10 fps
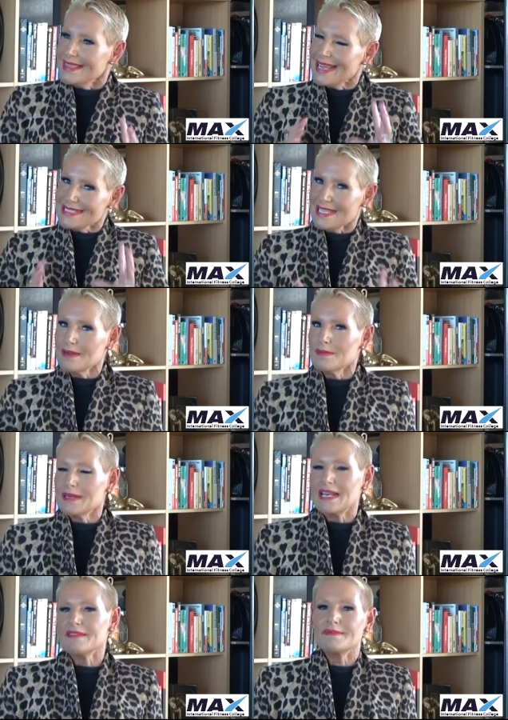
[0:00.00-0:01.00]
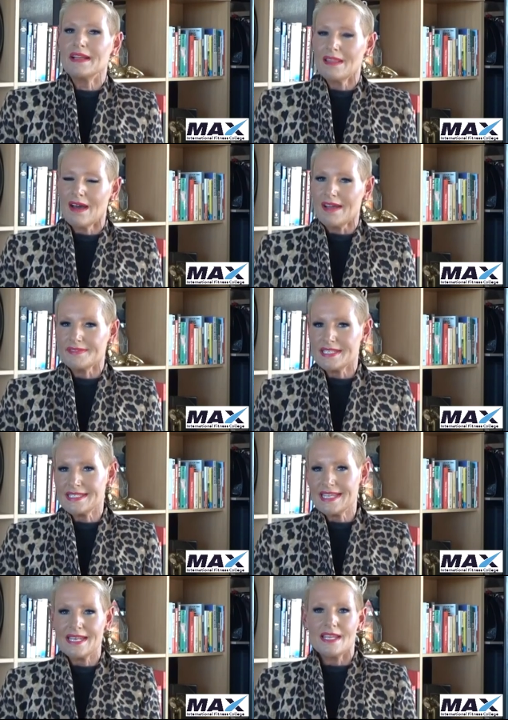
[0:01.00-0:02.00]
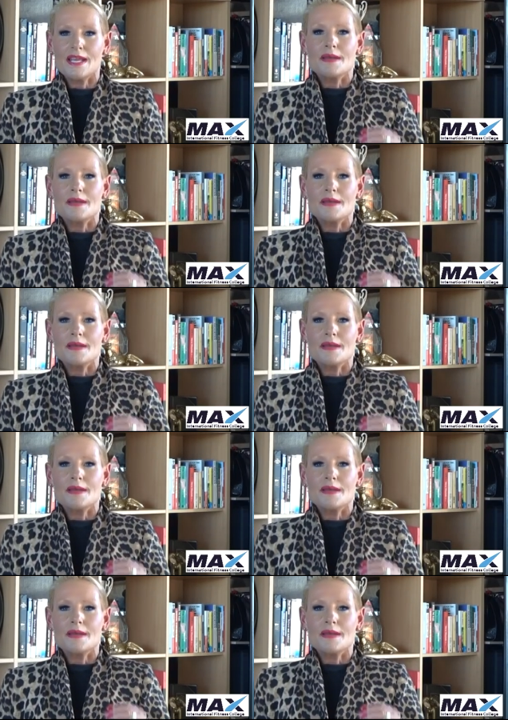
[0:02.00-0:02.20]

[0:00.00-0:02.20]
That's how I want to live my life. She said,